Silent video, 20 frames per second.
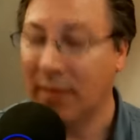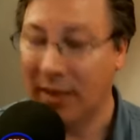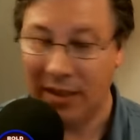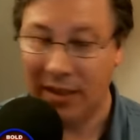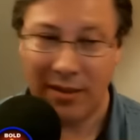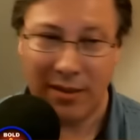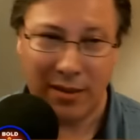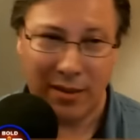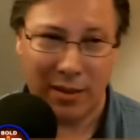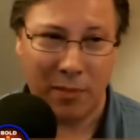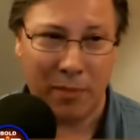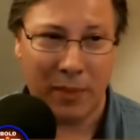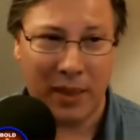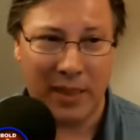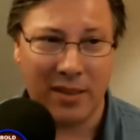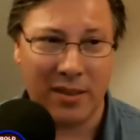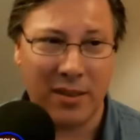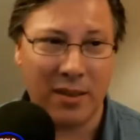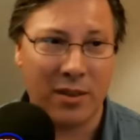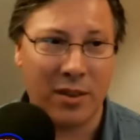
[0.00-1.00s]
This is the
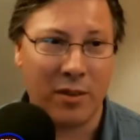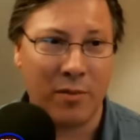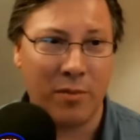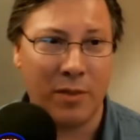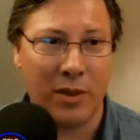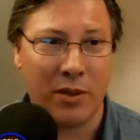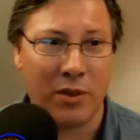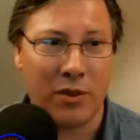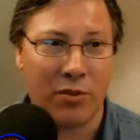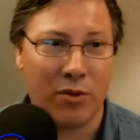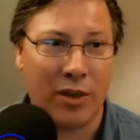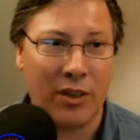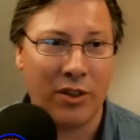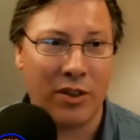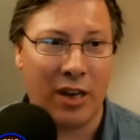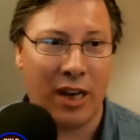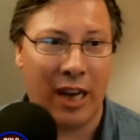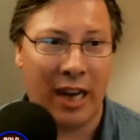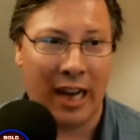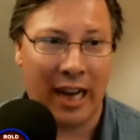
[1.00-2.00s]
best this
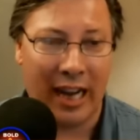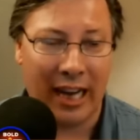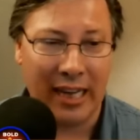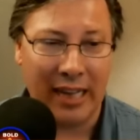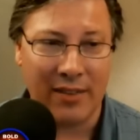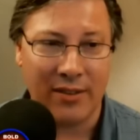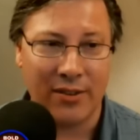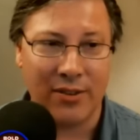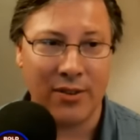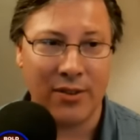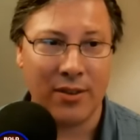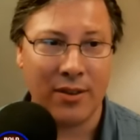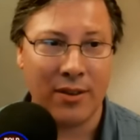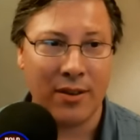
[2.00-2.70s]
administration has?